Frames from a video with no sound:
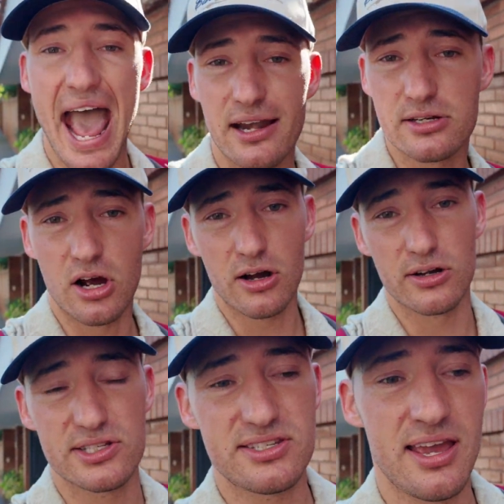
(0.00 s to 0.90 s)
add
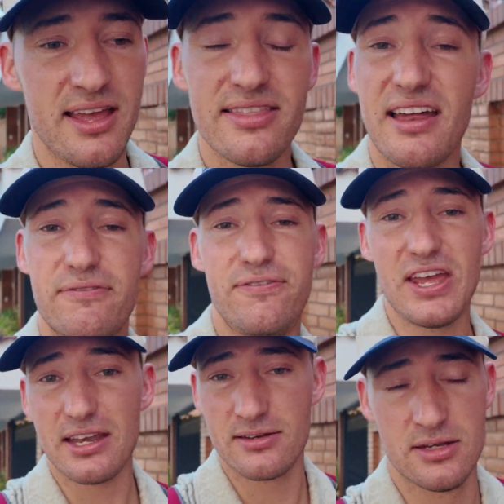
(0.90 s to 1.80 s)
cards that
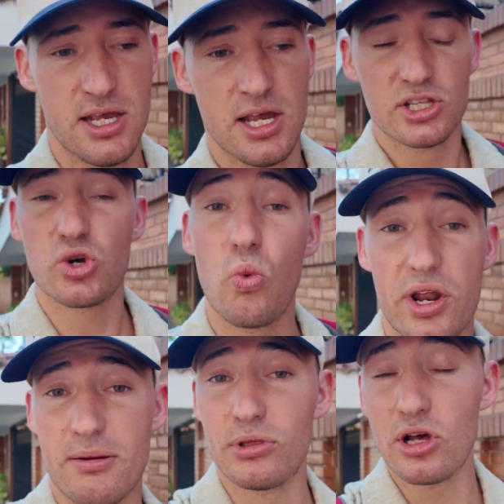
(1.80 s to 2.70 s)
fit to
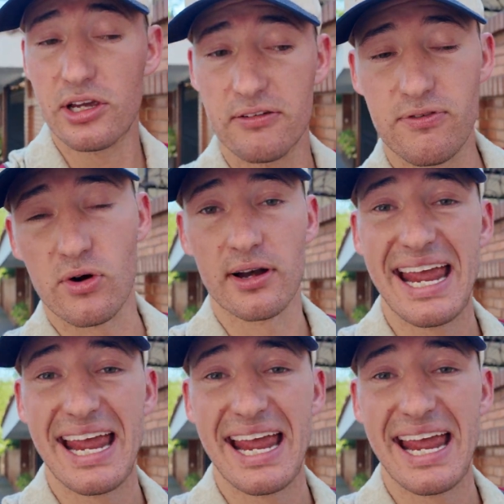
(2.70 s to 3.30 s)
what I'm looking for